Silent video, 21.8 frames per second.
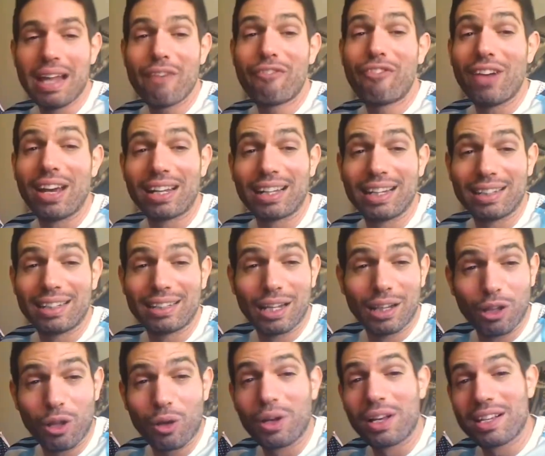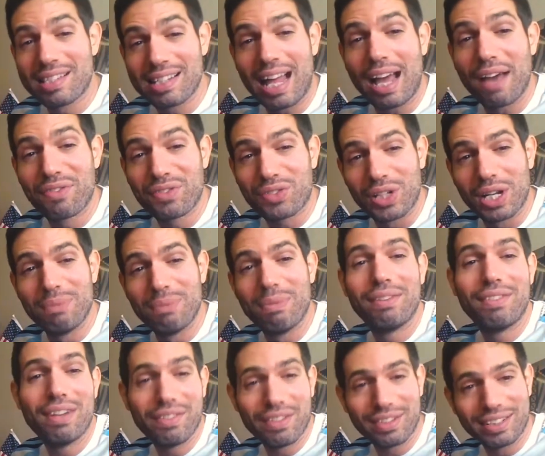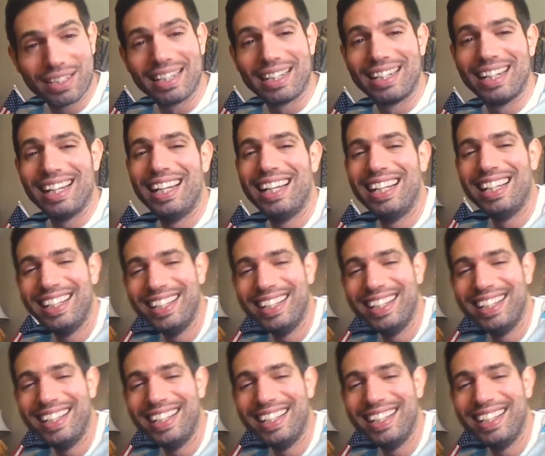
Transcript: Definitely the longest live stream I've ever did.